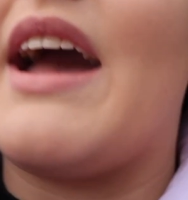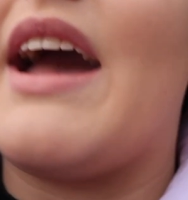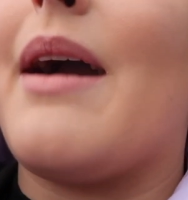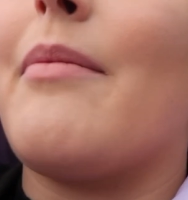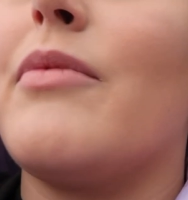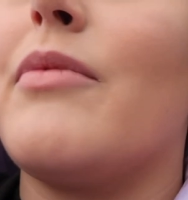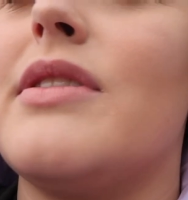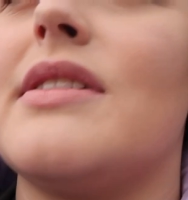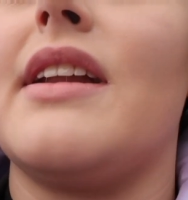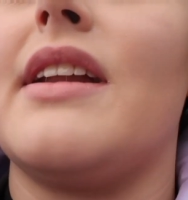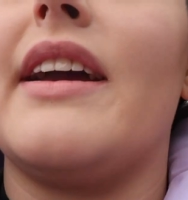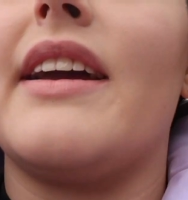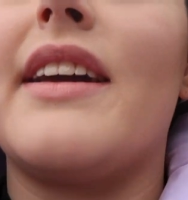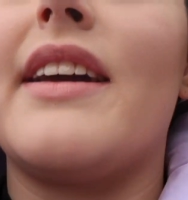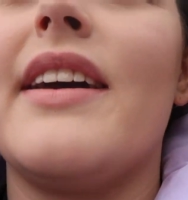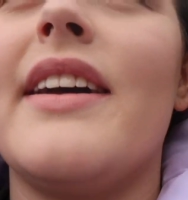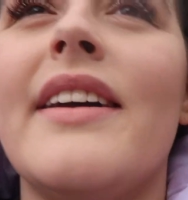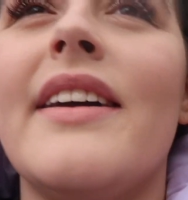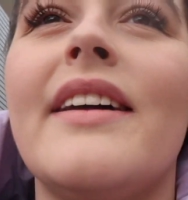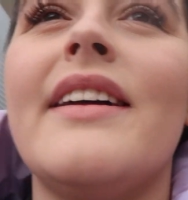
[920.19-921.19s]
camera's like
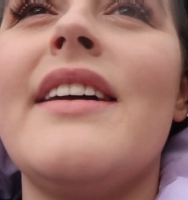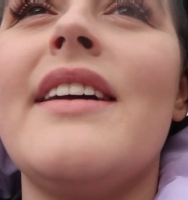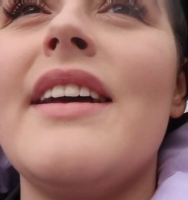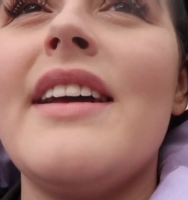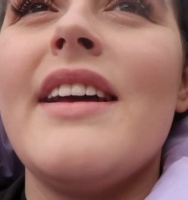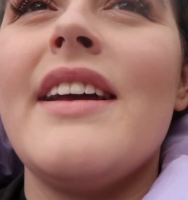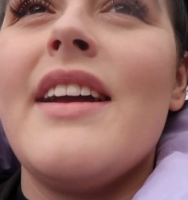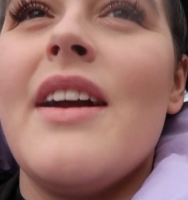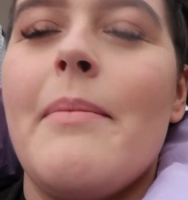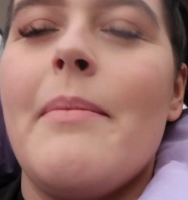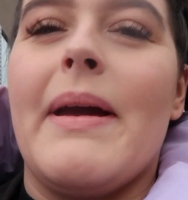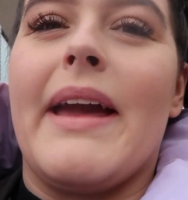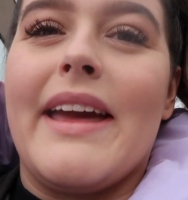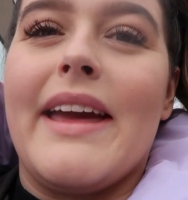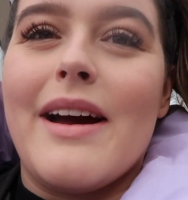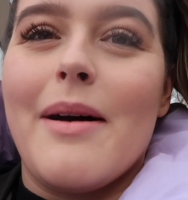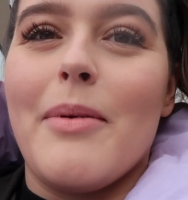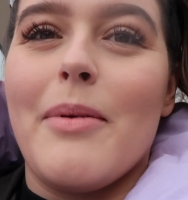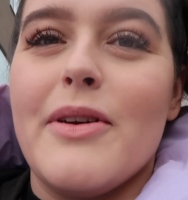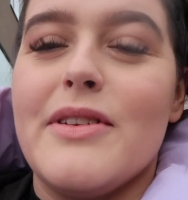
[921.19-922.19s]

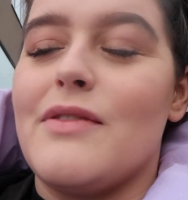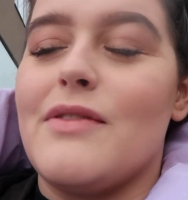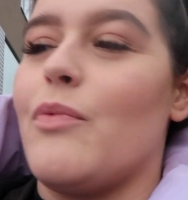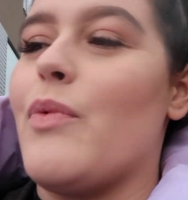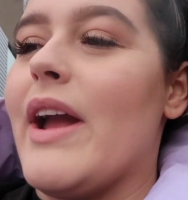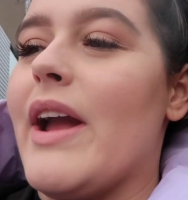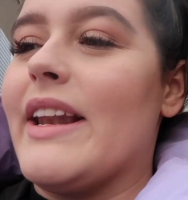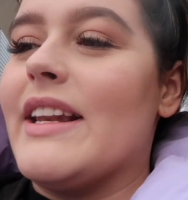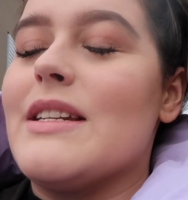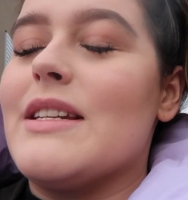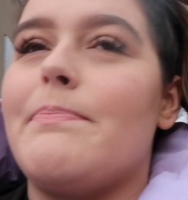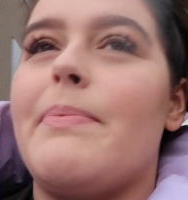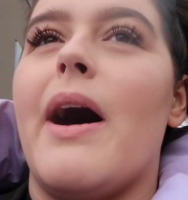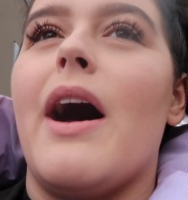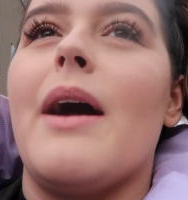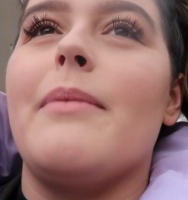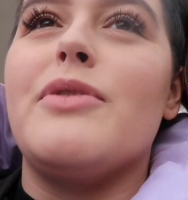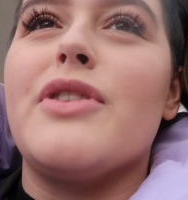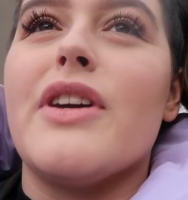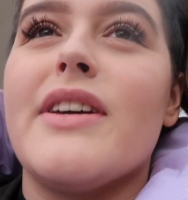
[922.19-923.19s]
picking up loads of wind, but
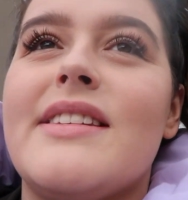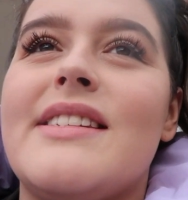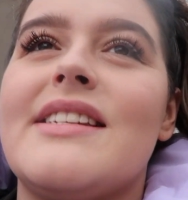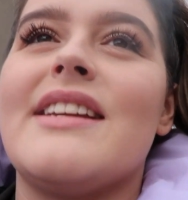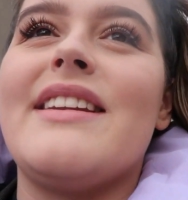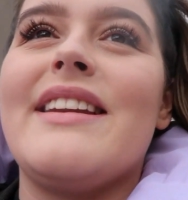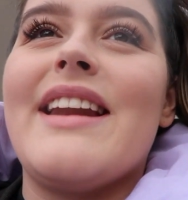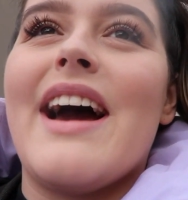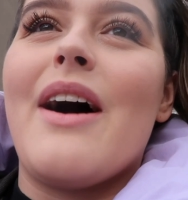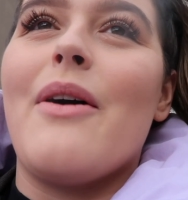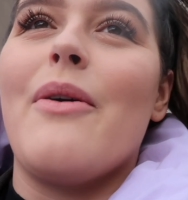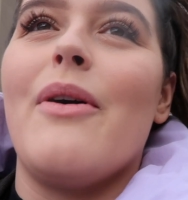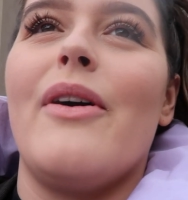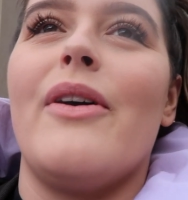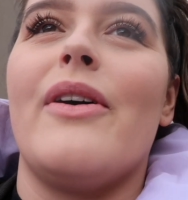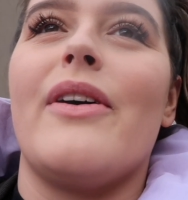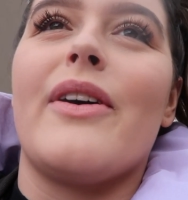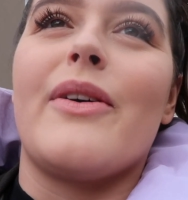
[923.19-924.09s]
I'm just now